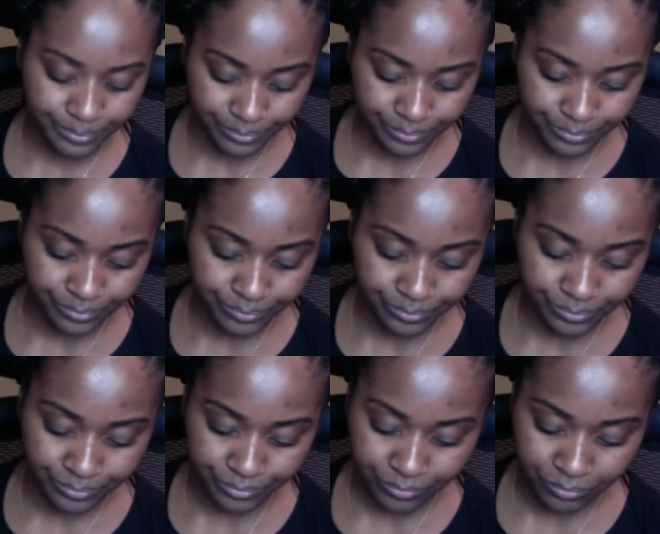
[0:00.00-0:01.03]

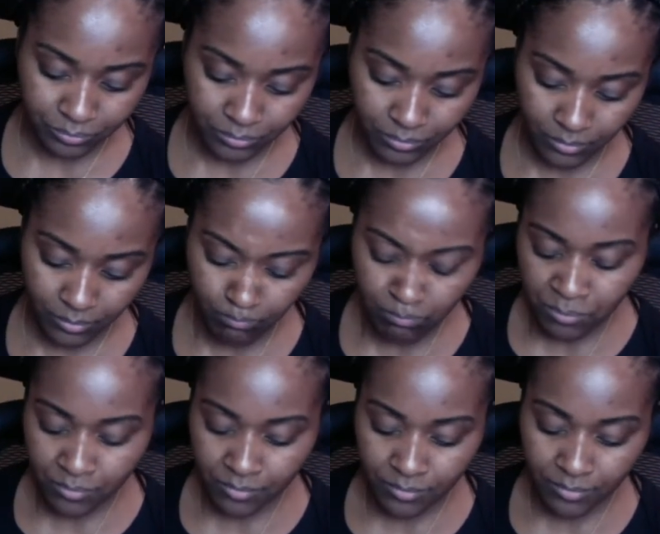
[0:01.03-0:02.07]

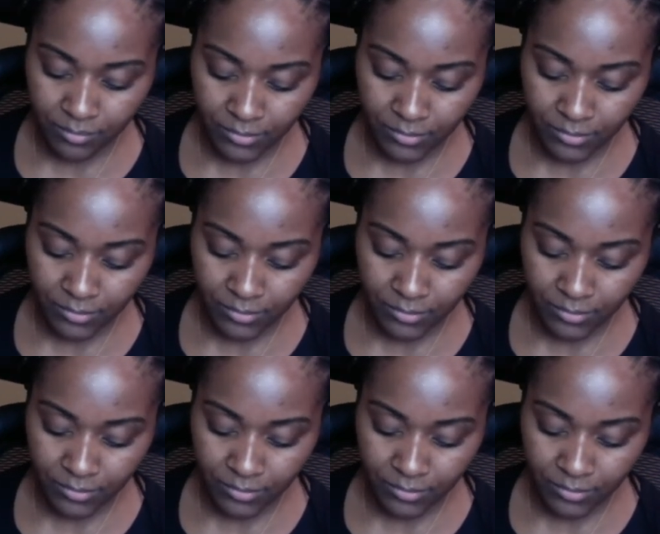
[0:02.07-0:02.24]
[no speech]